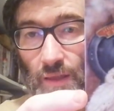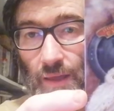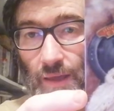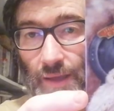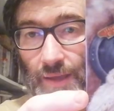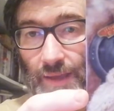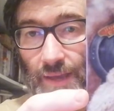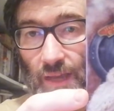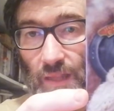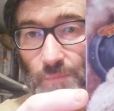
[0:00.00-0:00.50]

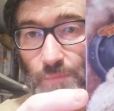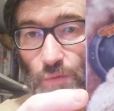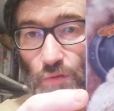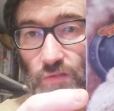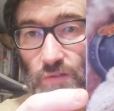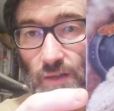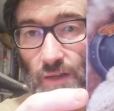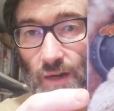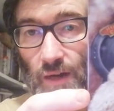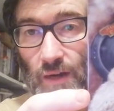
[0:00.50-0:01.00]
a cat
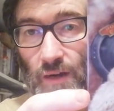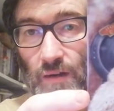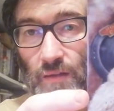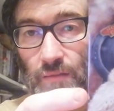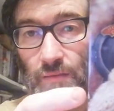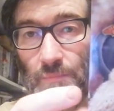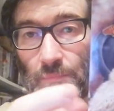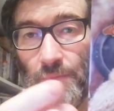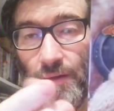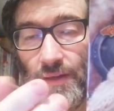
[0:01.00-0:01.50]

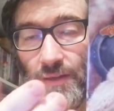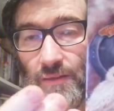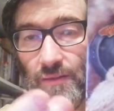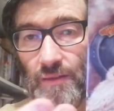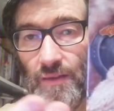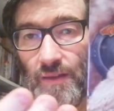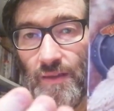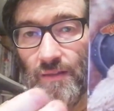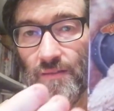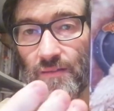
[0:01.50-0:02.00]
postcard, but
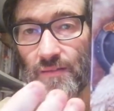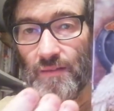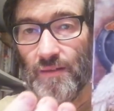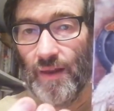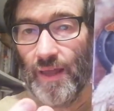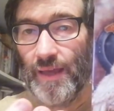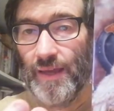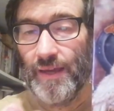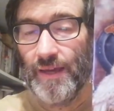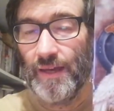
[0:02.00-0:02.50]
it's
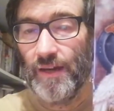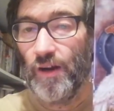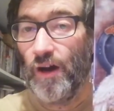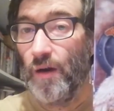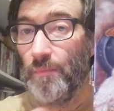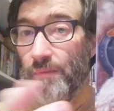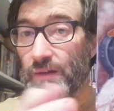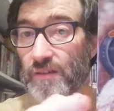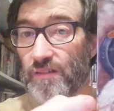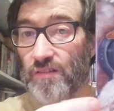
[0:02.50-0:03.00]
like an
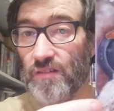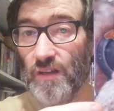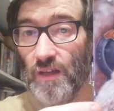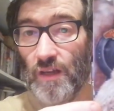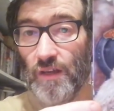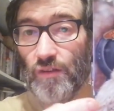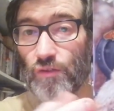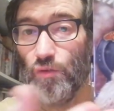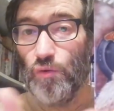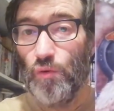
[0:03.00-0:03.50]
homage
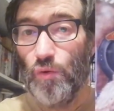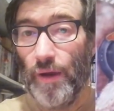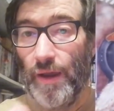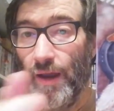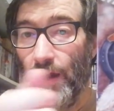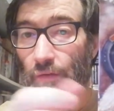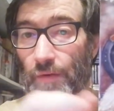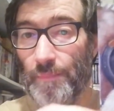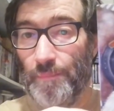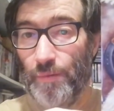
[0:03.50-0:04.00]
to
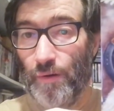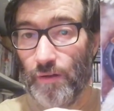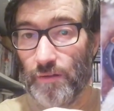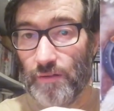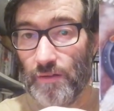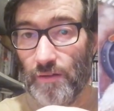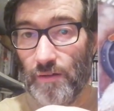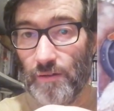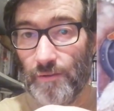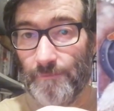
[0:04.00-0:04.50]
Harry
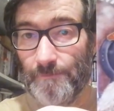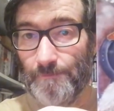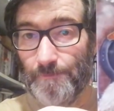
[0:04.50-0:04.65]
Potter.